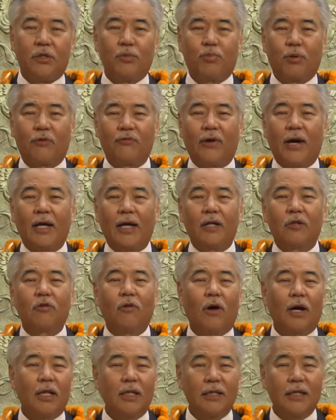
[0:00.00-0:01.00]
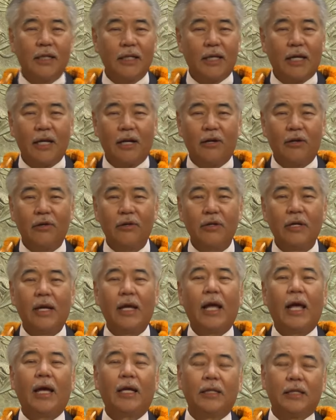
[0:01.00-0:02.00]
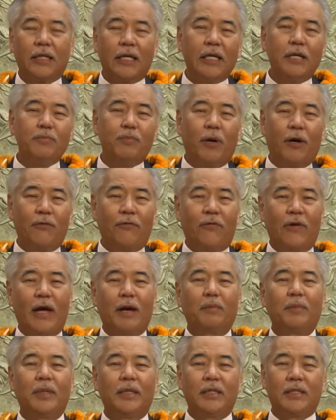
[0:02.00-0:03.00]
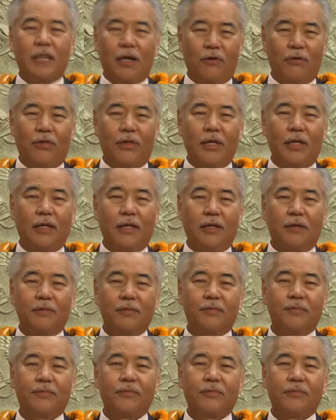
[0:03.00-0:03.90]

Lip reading: to provide quality care and keep our families healthy.